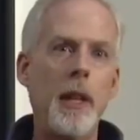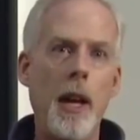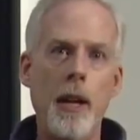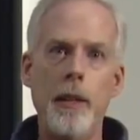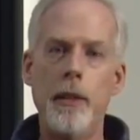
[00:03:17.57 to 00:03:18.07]

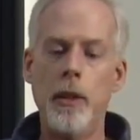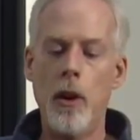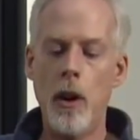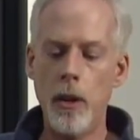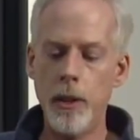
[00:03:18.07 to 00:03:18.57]
Okay, so
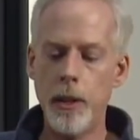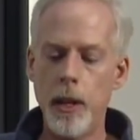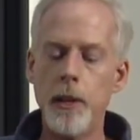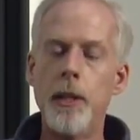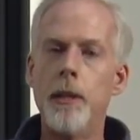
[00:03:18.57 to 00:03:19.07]
all this
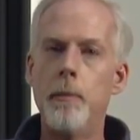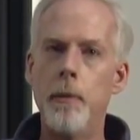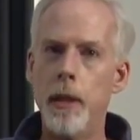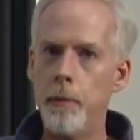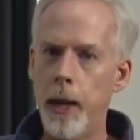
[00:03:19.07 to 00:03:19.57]
does is
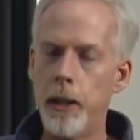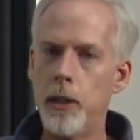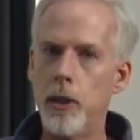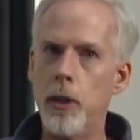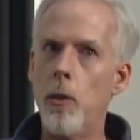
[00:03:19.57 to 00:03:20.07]
it makes
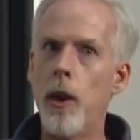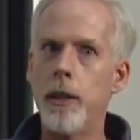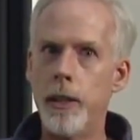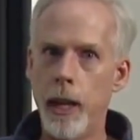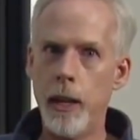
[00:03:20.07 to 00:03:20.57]
it so you
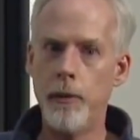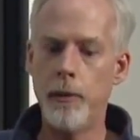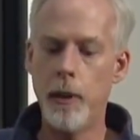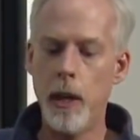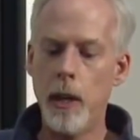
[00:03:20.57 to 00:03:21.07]
are
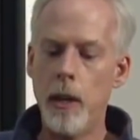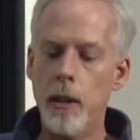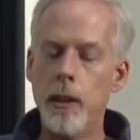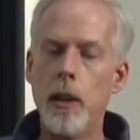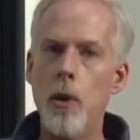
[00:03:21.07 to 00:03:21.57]
safe
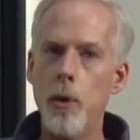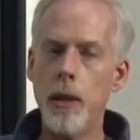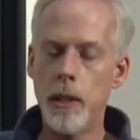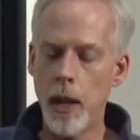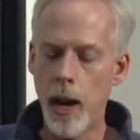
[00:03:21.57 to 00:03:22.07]
the code
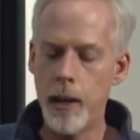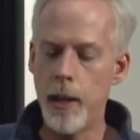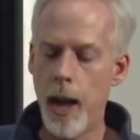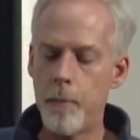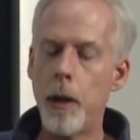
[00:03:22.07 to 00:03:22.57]
inside
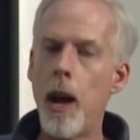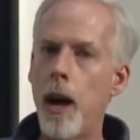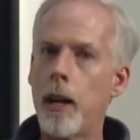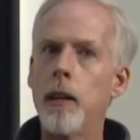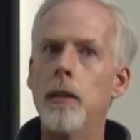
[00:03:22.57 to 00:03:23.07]
that
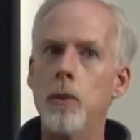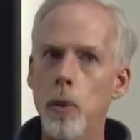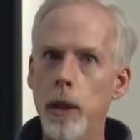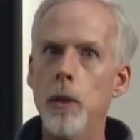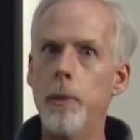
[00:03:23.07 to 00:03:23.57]
block
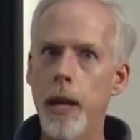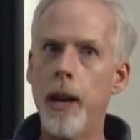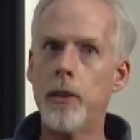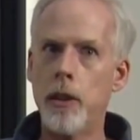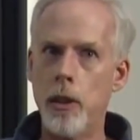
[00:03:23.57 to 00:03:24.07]
will be
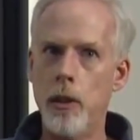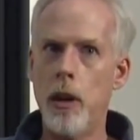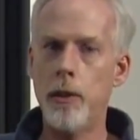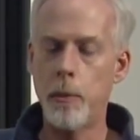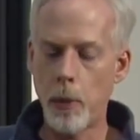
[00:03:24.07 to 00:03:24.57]
executed
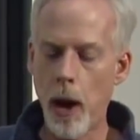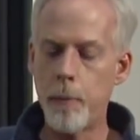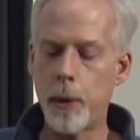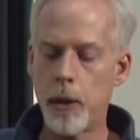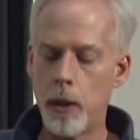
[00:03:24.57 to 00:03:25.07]
on the
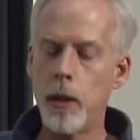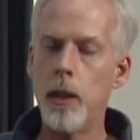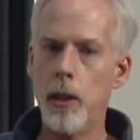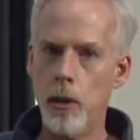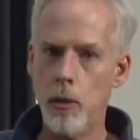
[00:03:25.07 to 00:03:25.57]
proper
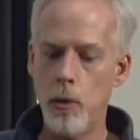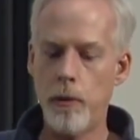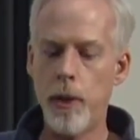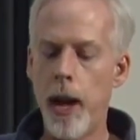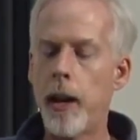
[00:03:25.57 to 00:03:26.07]
queue
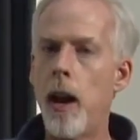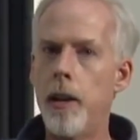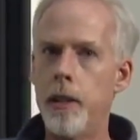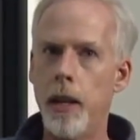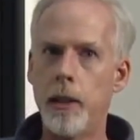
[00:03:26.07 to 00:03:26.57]
for that
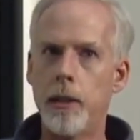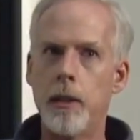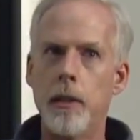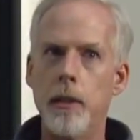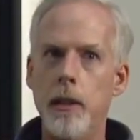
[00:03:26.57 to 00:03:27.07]

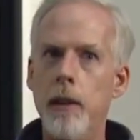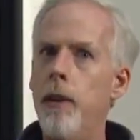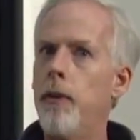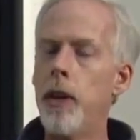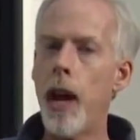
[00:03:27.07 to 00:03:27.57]
context.
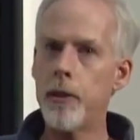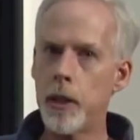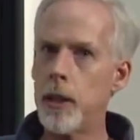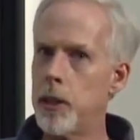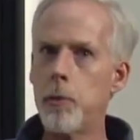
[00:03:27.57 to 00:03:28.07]
Even if it has
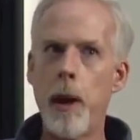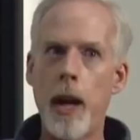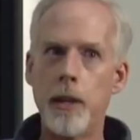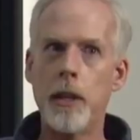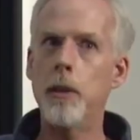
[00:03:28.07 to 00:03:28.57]
to
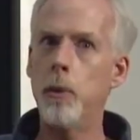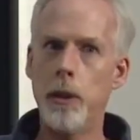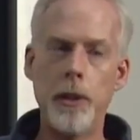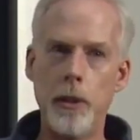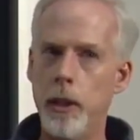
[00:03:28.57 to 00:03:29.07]
dispatch, it
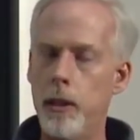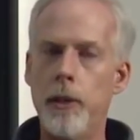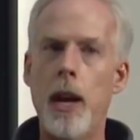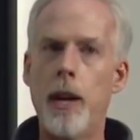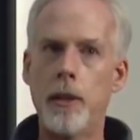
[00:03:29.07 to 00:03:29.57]
will do it if
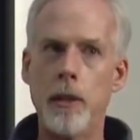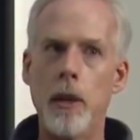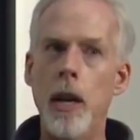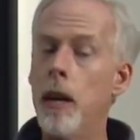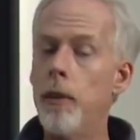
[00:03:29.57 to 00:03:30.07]
it has to.
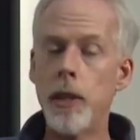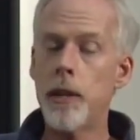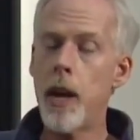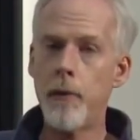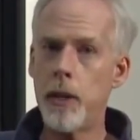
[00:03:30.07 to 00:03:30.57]
If it
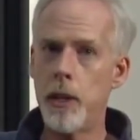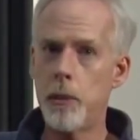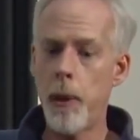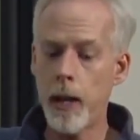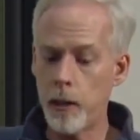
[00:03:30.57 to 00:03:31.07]
doesn't have to
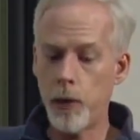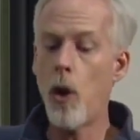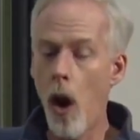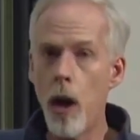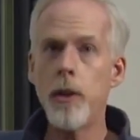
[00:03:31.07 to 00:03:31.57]
dispatch, if
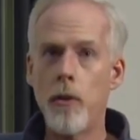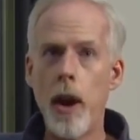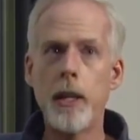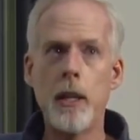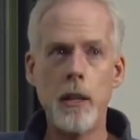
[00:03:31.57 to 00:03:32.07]
you're on the
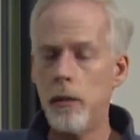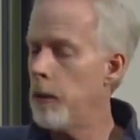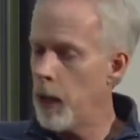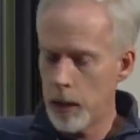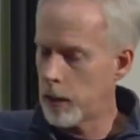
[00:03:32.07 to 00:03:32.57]
right queue,
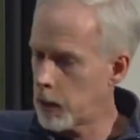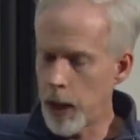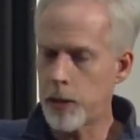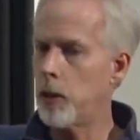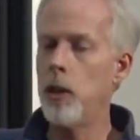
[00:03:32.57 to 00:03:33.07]
it'll just
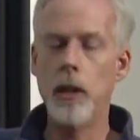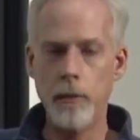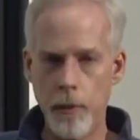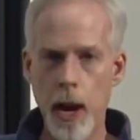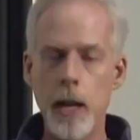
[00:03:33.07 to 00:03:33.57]
execute it,
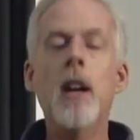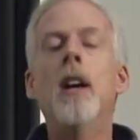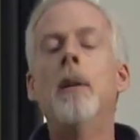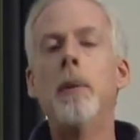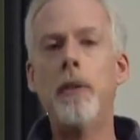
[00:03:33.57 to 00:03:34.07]
fine.
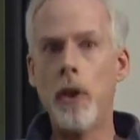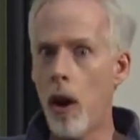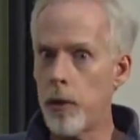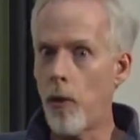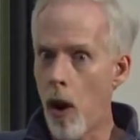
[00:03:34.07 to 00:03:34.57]
But if you're
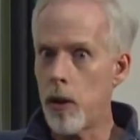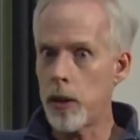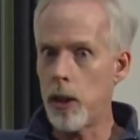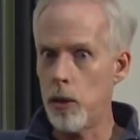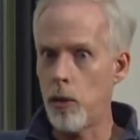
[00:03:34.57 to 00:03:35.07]
on the wrong
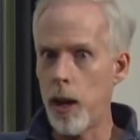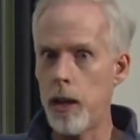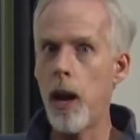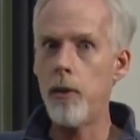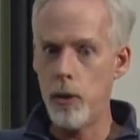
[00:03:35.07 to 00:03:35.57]
queue right
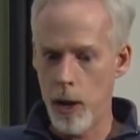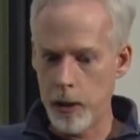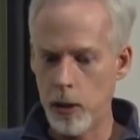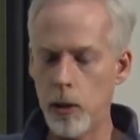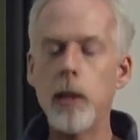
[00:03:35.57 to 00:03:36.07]
now and you
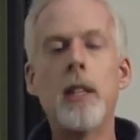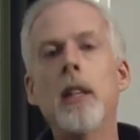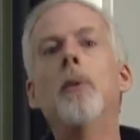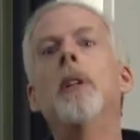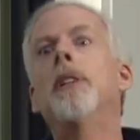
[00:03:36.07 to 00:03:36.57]
execute this,
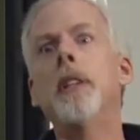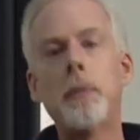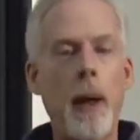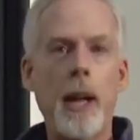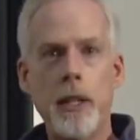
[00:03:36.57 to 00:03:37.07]
it will
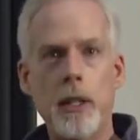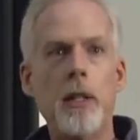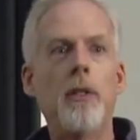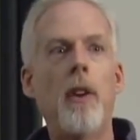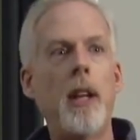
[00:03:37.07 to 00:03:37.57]
dispatch it
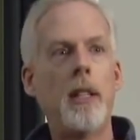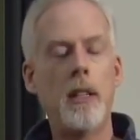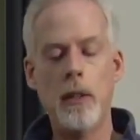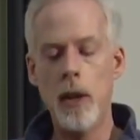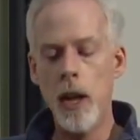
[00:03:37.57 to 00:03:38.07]
to the right
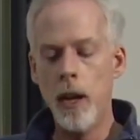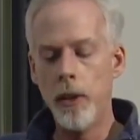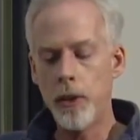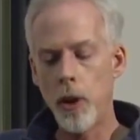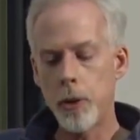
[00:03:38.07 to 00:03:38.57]
queue.
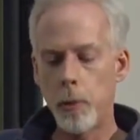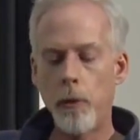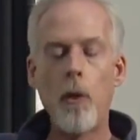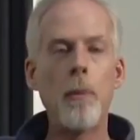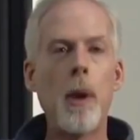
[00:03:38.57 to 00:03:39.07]
There's also
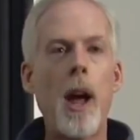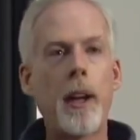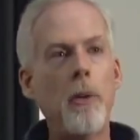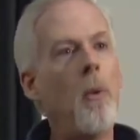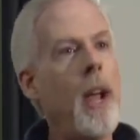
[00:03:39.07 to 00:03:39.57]
perform
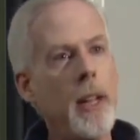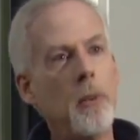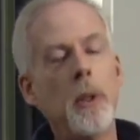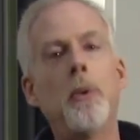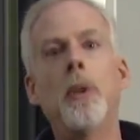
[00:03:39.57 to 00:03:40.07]
block and
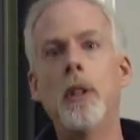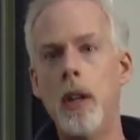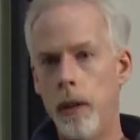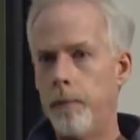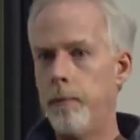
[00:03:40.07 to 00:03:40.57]
wait, which will
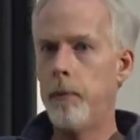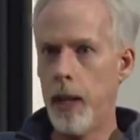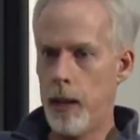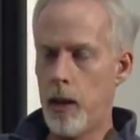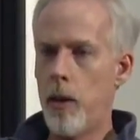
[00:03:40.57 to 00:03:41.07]

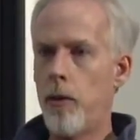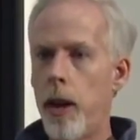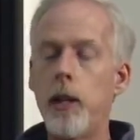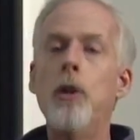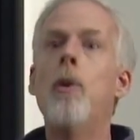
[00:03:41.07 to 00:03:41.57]
get it on the
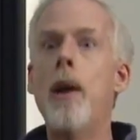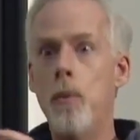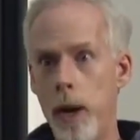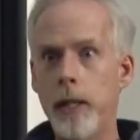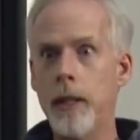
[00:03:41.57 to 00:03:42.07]
right queue
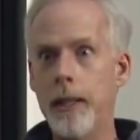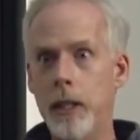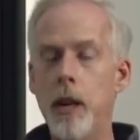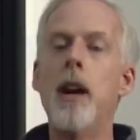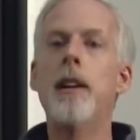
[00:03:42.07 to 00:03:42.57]
and wait till
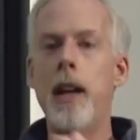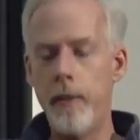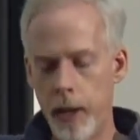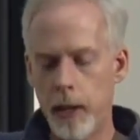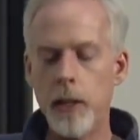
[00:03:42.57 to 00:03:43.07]
it's done
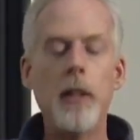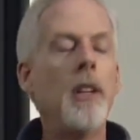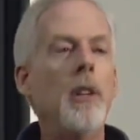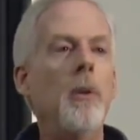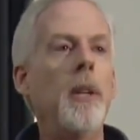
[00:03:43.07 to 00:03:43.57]
and then
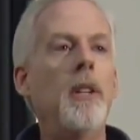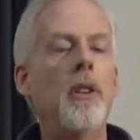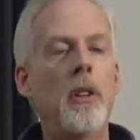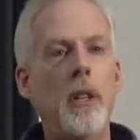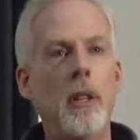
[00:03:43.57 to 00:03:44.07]
continue in
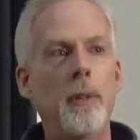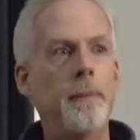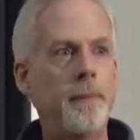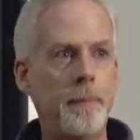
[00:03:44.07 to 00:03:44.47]
your queue.